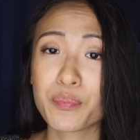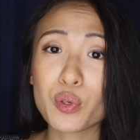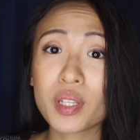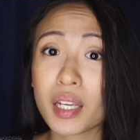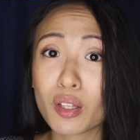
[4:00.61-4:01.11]

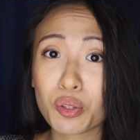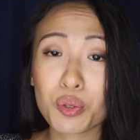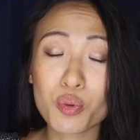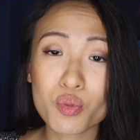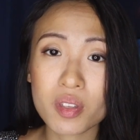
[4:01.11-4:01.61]
you didn't
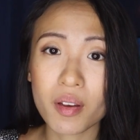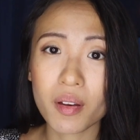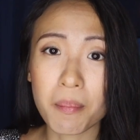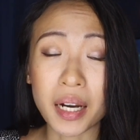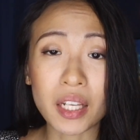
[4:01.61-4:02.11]
lose
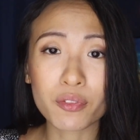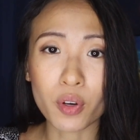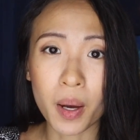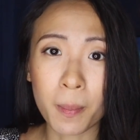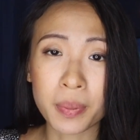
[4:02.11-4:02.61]
money
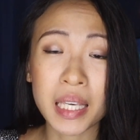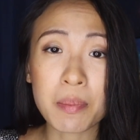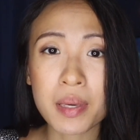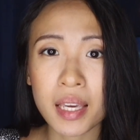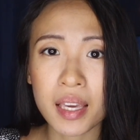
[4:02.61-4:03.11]
from
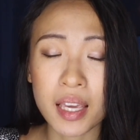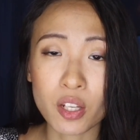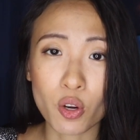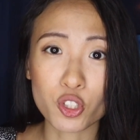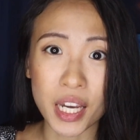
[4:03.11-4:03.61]
keeping it in
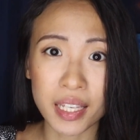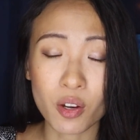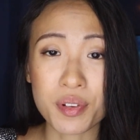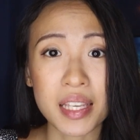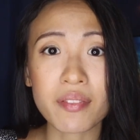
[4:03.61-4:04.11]
your checking
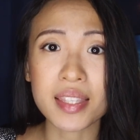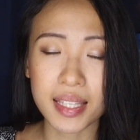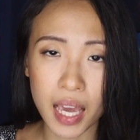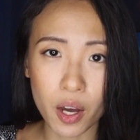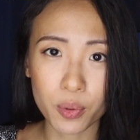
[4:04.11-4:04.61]
or savings
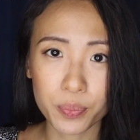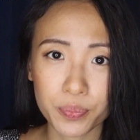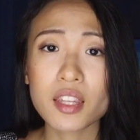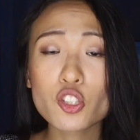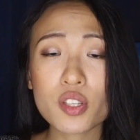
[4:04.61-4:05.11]
account.
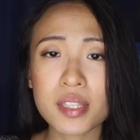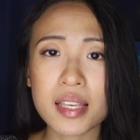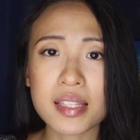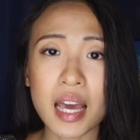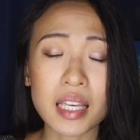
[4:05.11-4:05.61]
This just
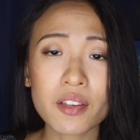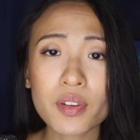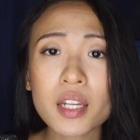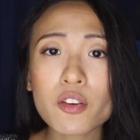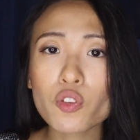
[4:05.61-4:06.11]
says that
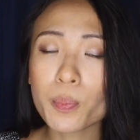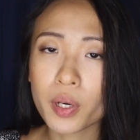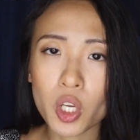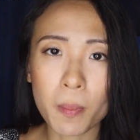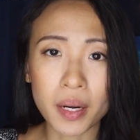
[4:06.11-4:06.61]
even if you
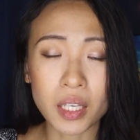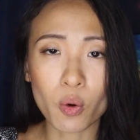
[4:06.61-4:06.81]
put your money